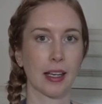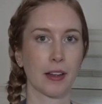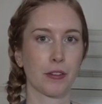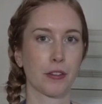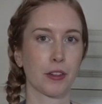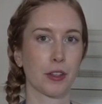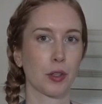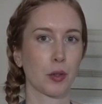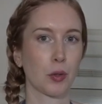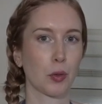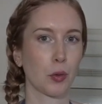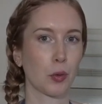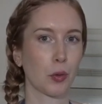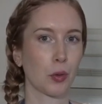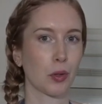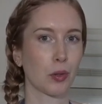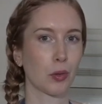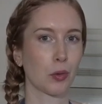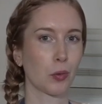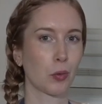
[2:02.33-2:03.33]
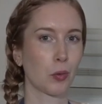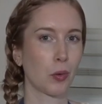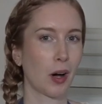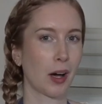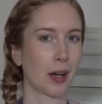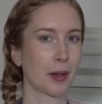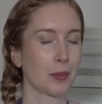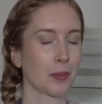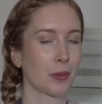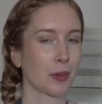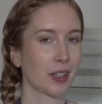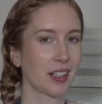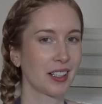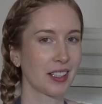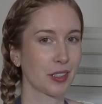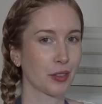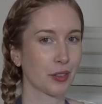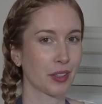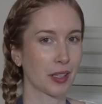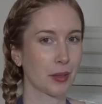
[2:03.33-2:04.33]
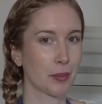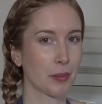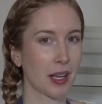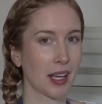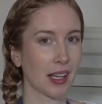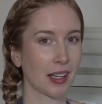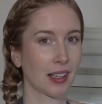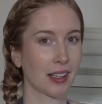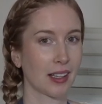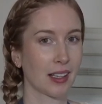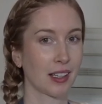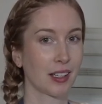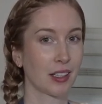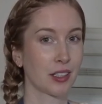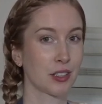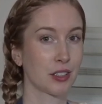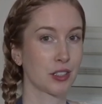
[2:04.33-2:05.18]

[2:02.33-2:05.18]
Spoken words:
If you want more, you can make